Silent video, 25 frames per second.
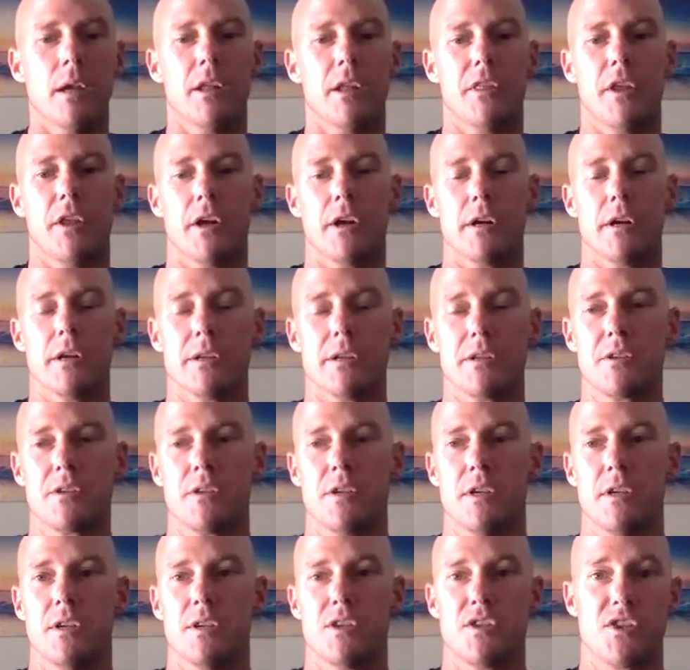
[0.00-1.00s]

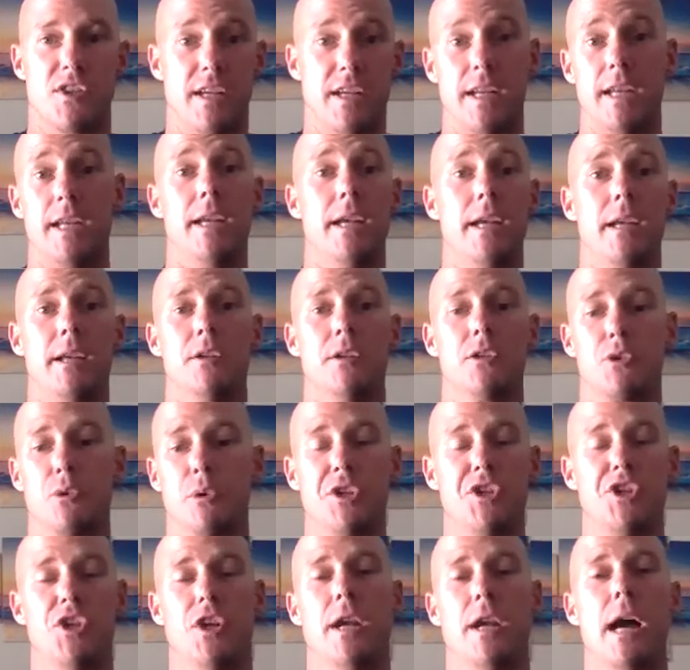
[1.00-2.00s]
There's skinny,
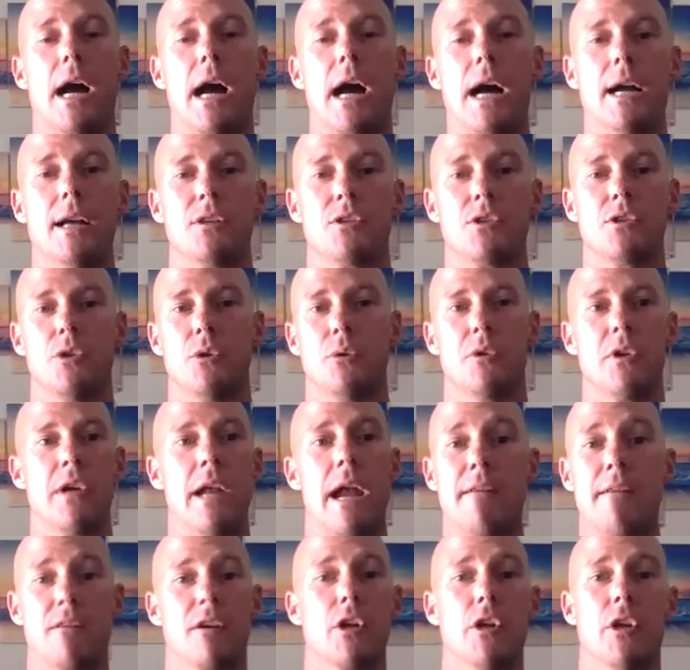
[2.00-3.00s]
twitchy guys who are
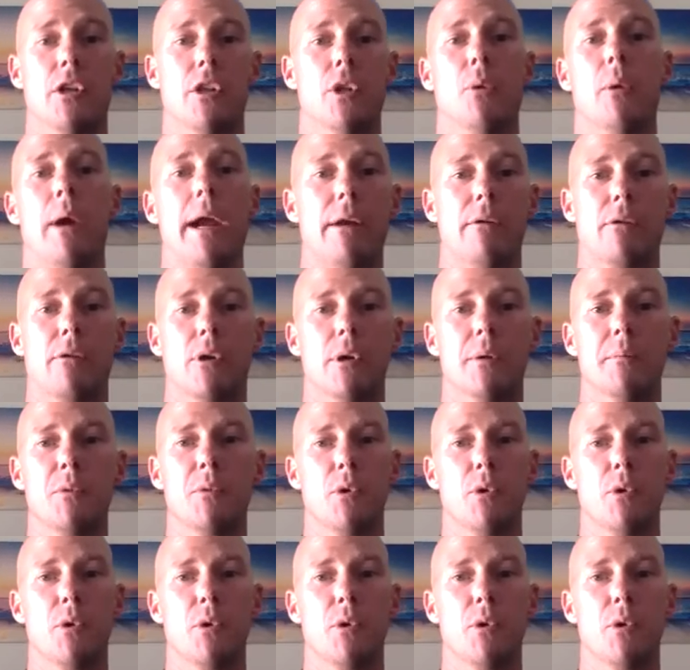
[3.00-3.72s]
never good in the weight room,